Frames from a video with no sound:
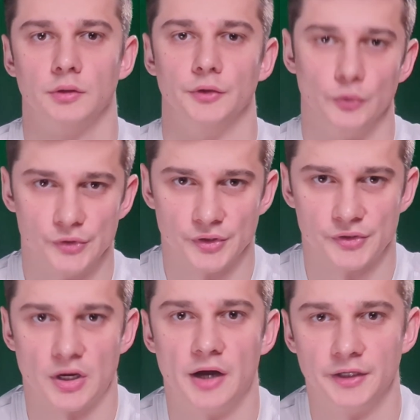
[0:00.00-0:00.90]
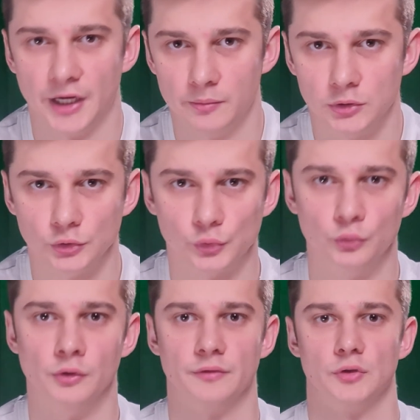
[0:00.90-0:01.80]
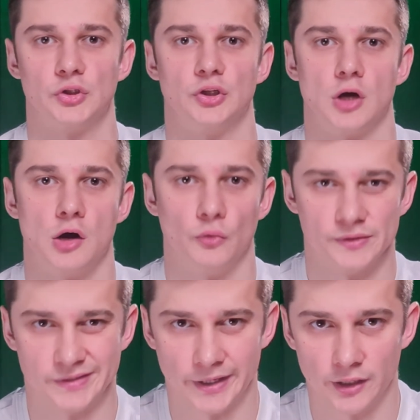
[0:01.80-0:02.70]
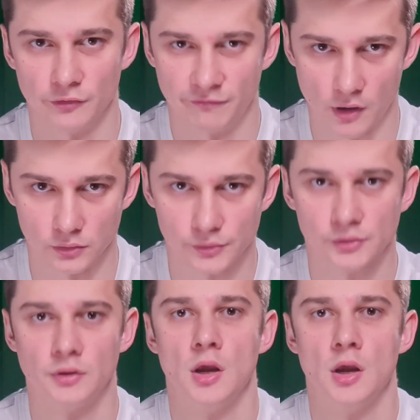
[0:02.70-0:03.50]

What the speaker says: users unable to withdraw their funds.